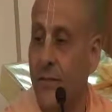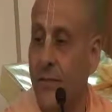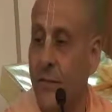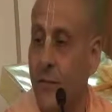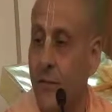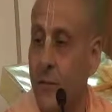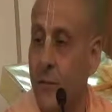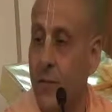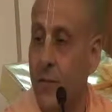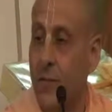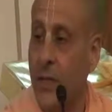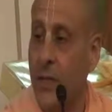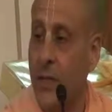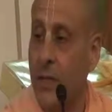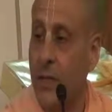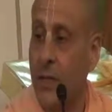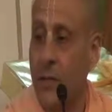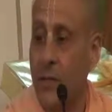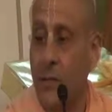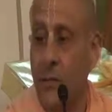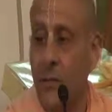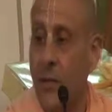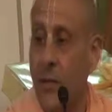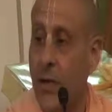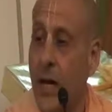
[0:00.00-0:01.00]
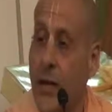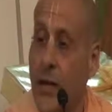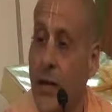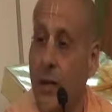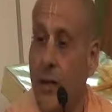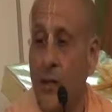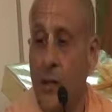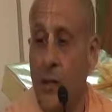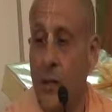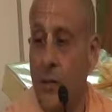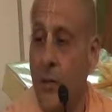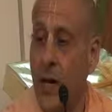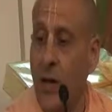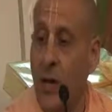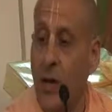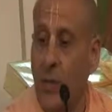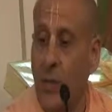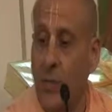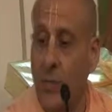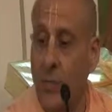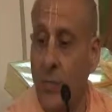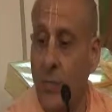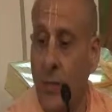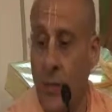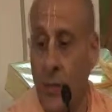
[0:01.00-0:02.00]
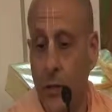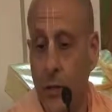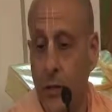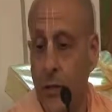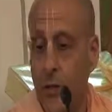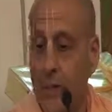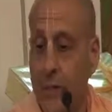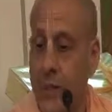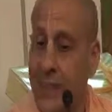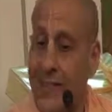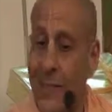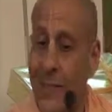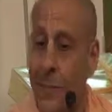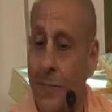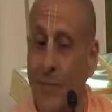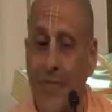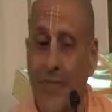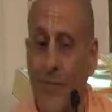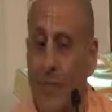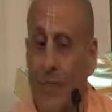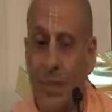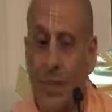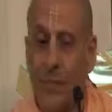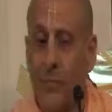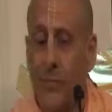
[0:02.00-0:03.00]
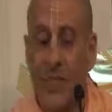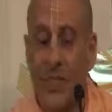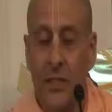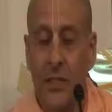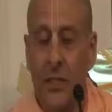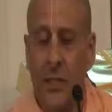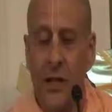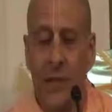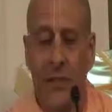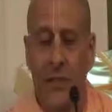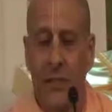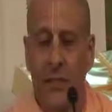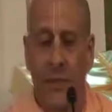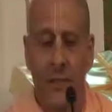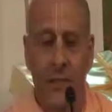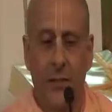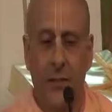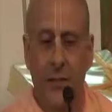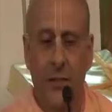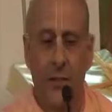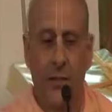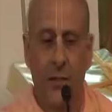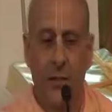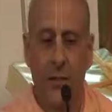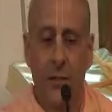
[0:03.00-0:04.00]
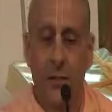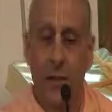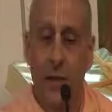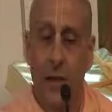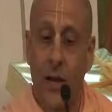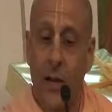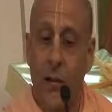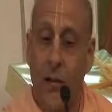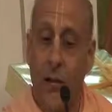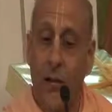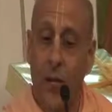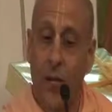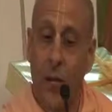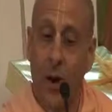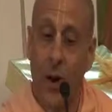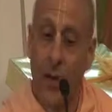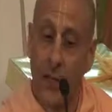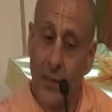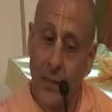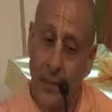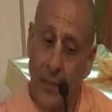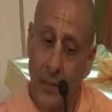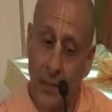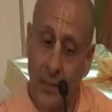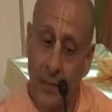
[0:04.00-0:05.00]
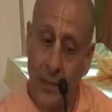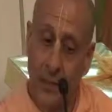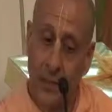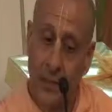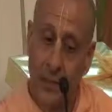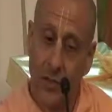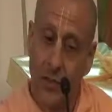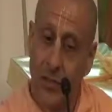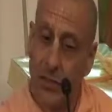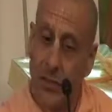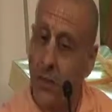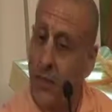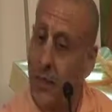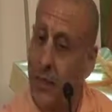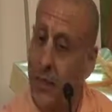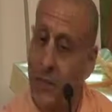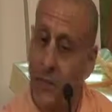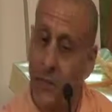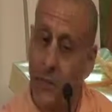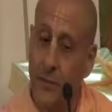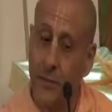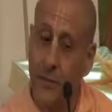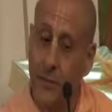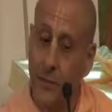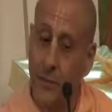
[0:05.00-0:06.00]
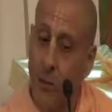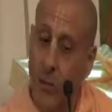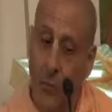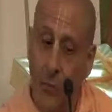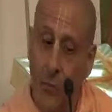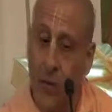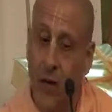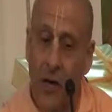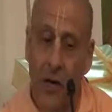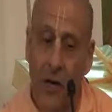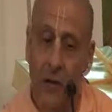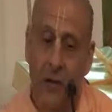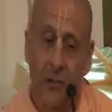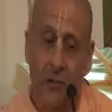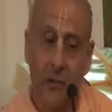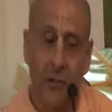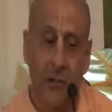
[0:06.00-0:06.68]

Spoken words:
And immediately the mind responds by either accepting it or rejecting. Either I want this or I don't want